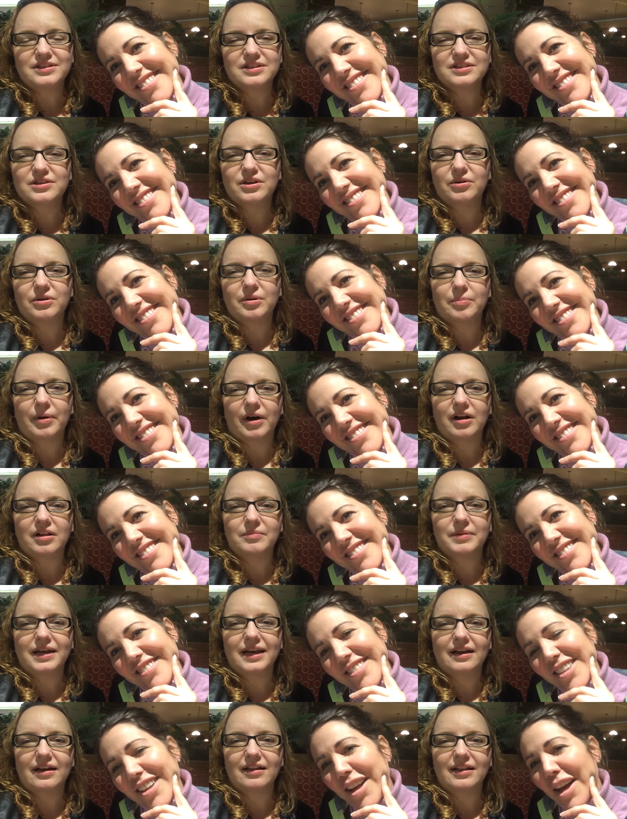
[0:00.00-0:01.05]
Speaker 1: just going to
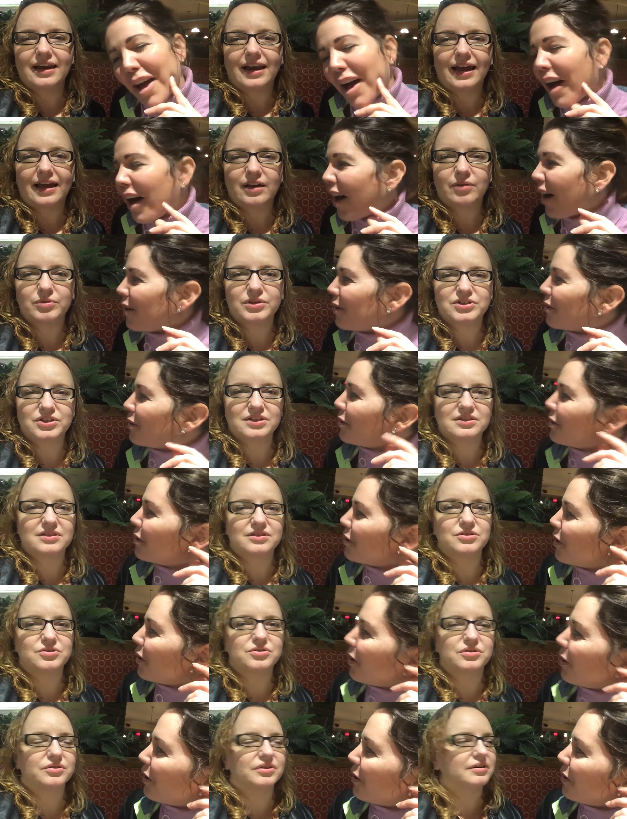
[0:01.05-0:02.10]
Parliament Hill and hanging with Justin
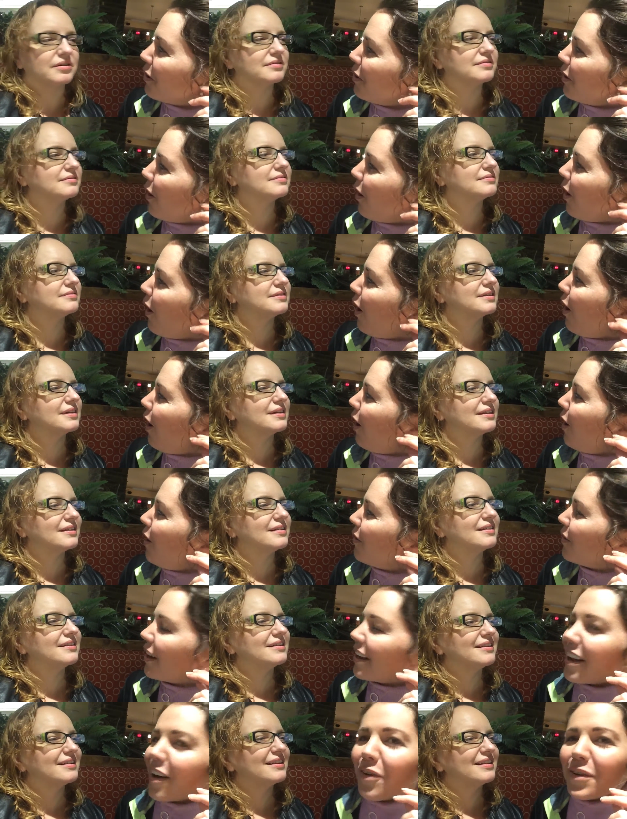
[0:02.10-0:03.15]
Trudeau.
Speaker 2: Oh,
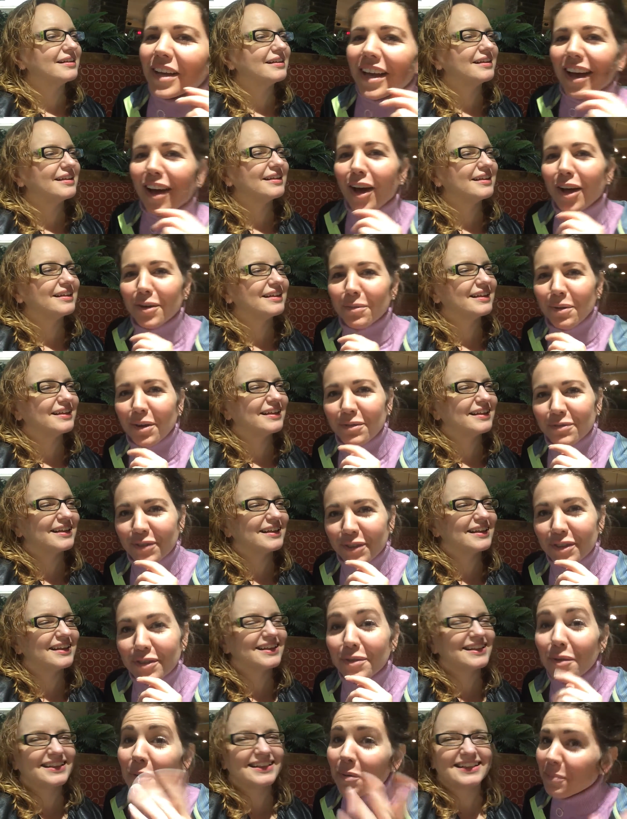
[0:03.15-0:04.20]
oh yeah, Ottawa
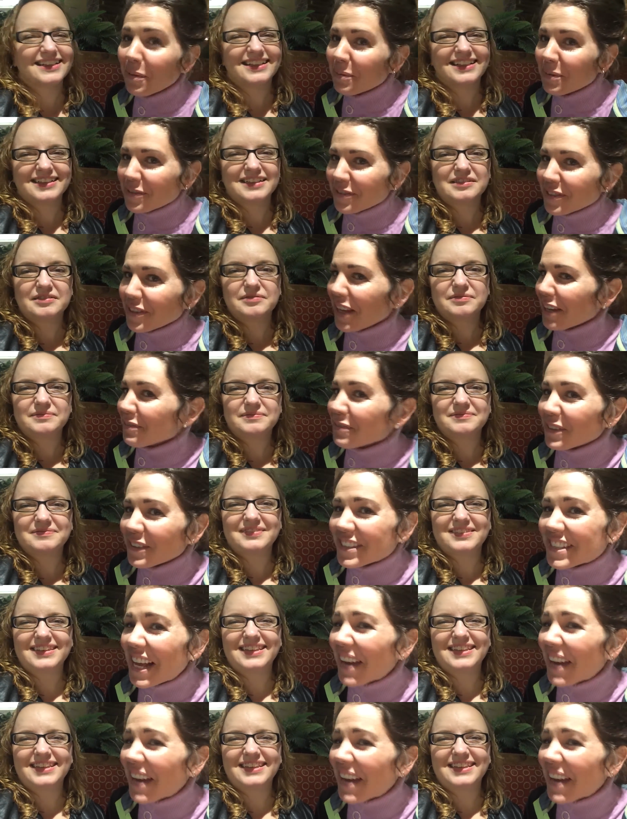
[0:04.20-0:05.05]
first, or maybe July first.